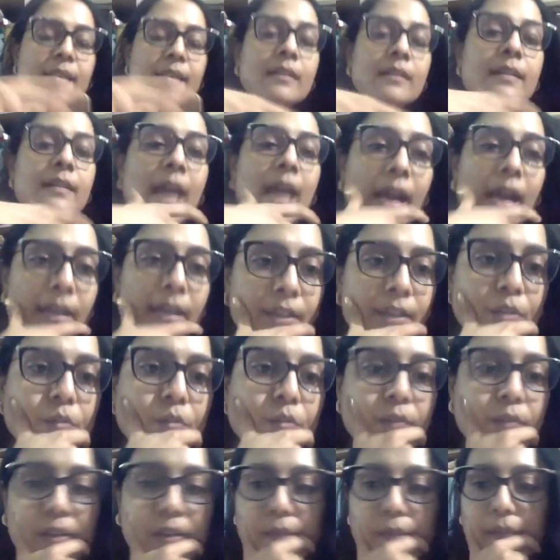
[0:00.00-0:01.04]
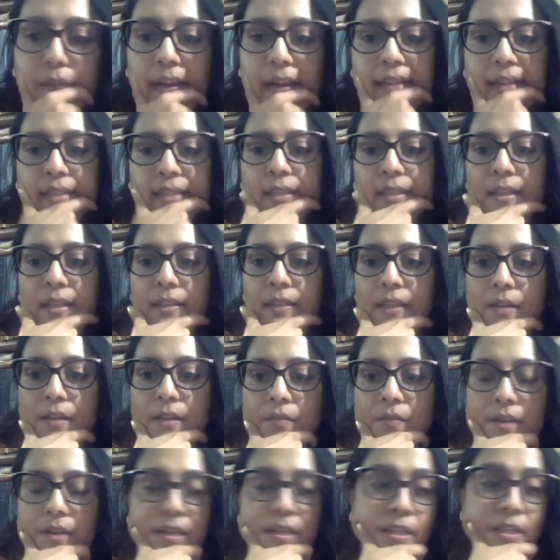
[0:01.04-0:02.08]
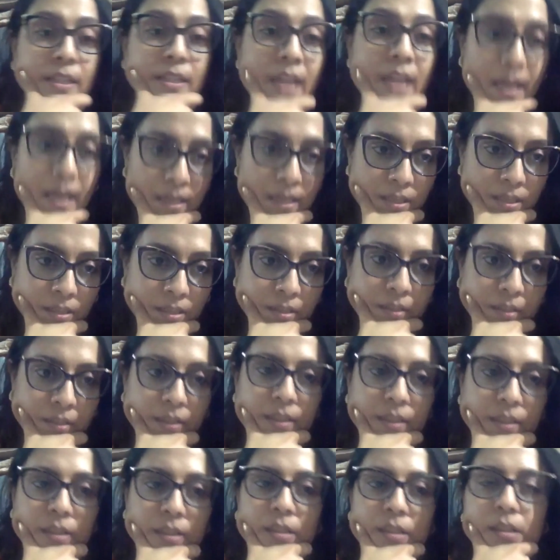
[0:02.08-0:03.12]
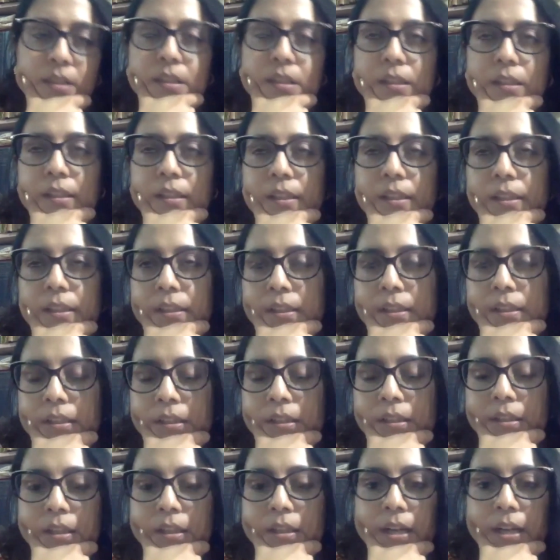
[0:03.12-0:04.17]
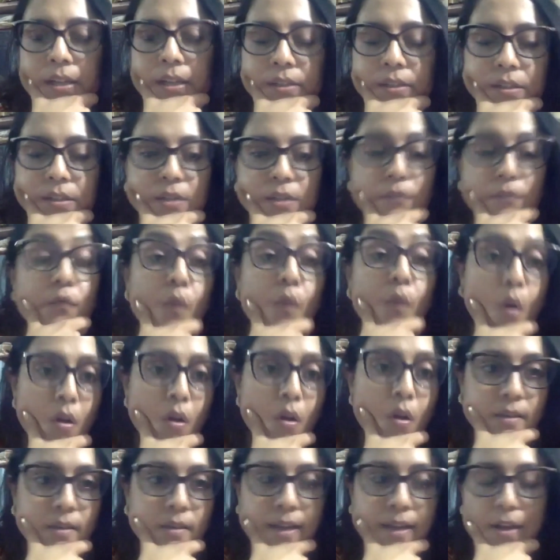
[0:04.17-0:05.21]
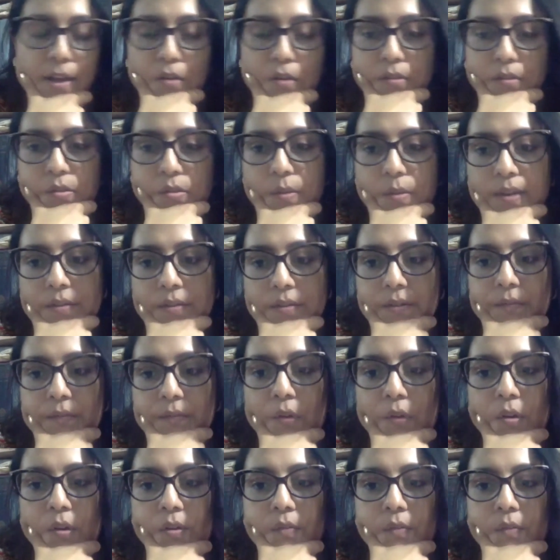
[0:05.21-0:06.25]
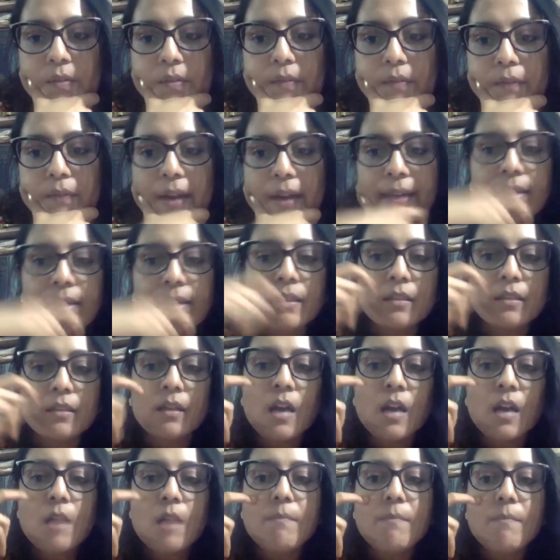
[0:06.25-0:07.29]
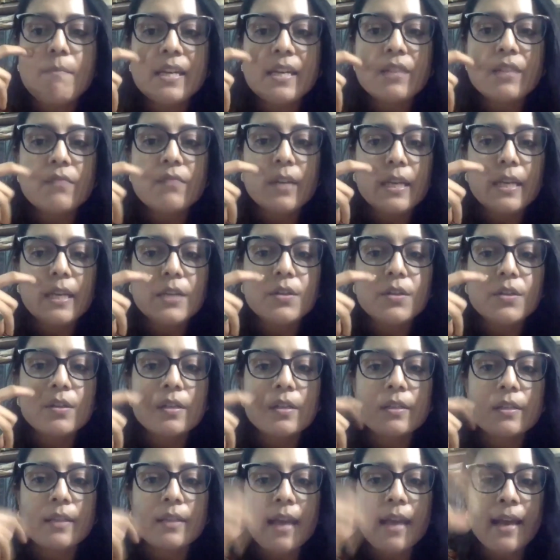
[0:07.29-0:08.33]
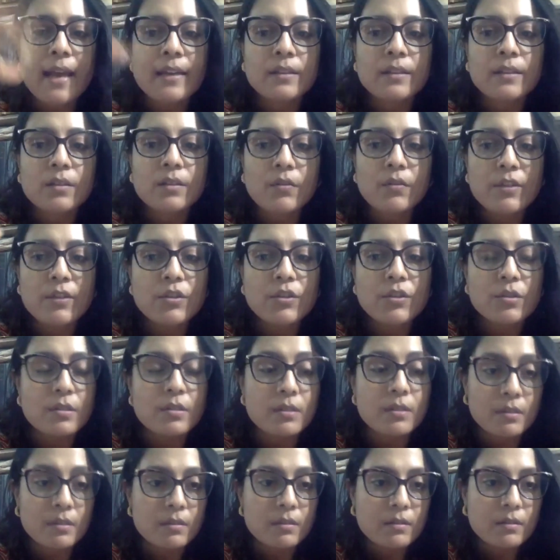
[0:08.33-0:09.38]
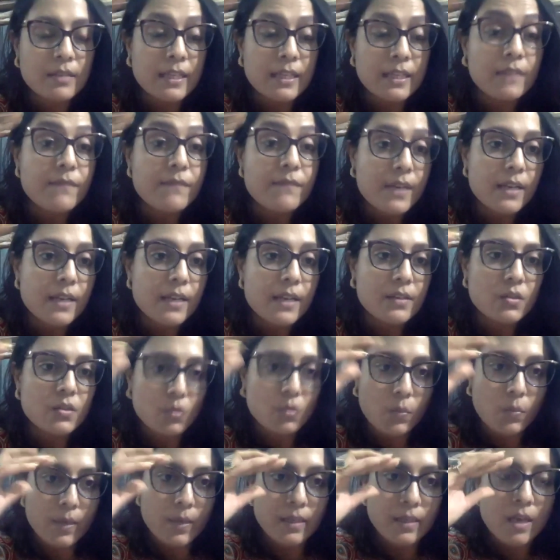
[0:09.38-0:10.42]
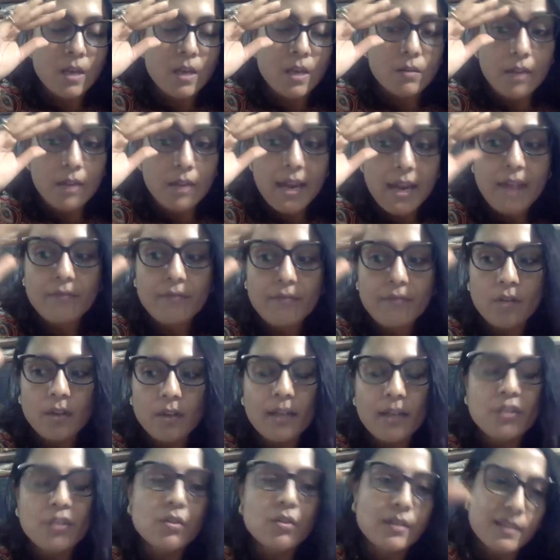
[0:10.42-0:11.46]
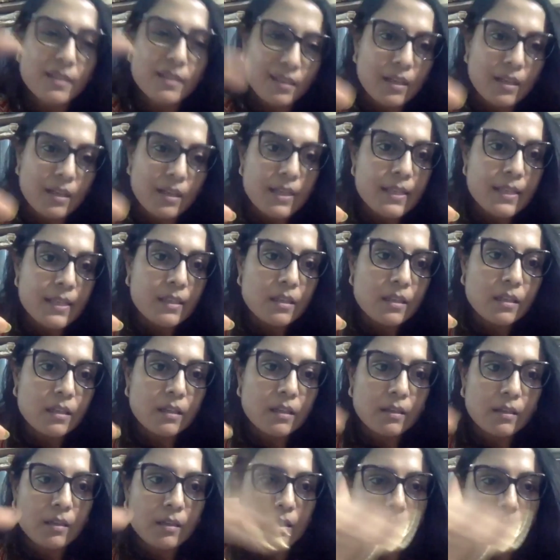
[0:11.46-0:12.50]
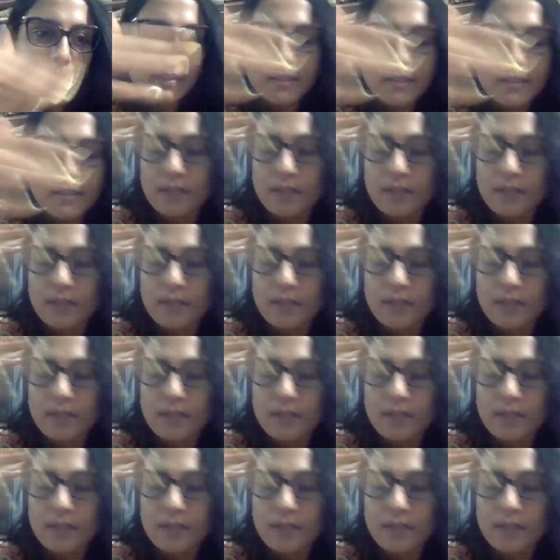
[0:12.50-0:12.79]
Donne you will find that there in Donne, then and other Vaughan, also Henry Vaughan, you will find many religious and Christian significance to it. So I have not actually discussed that's